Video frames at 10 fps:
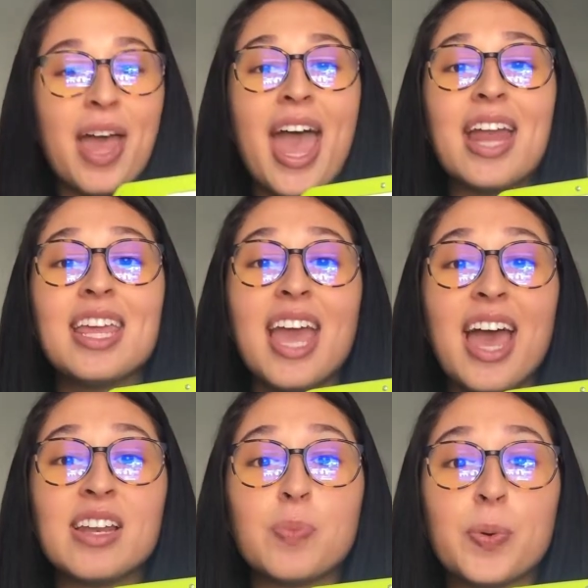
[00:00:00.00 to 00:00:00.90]
any
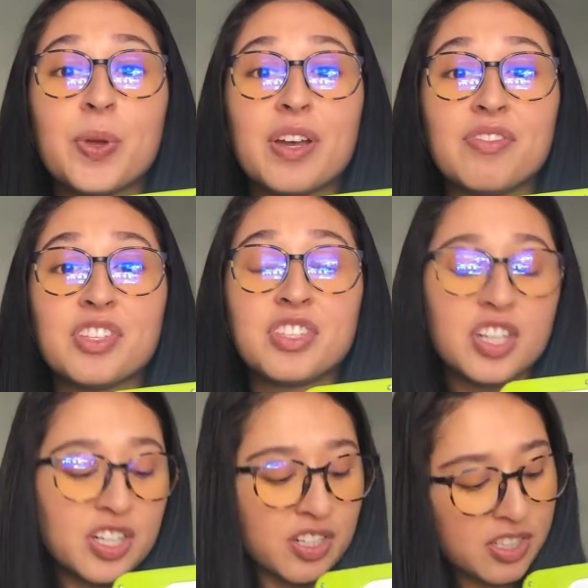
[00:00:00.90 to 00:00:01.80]
end point of the
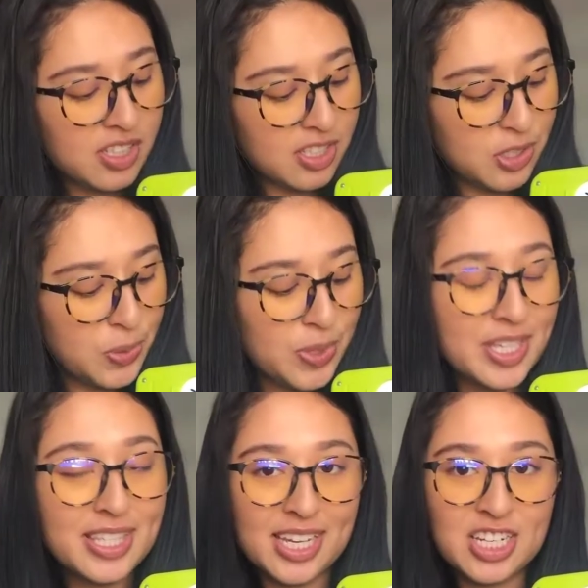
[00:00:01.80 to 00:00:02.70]
circle to the
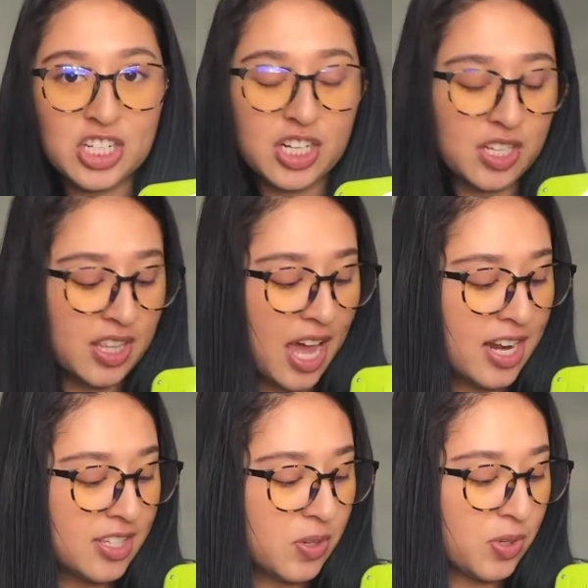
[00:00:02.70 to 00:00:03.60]
center. That
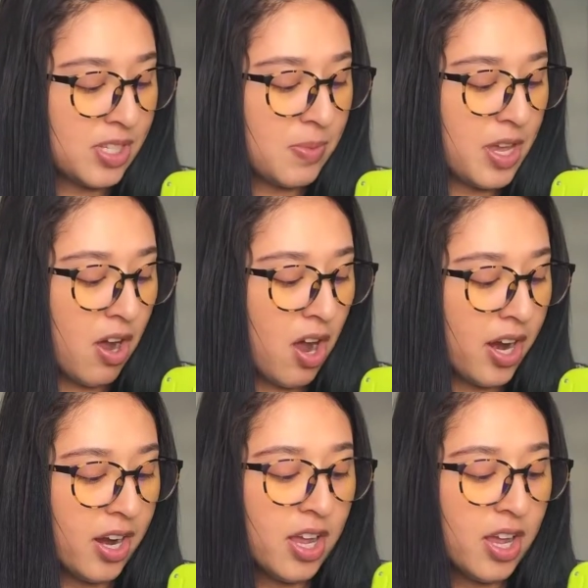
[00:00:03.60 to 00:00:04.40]
is going to be r.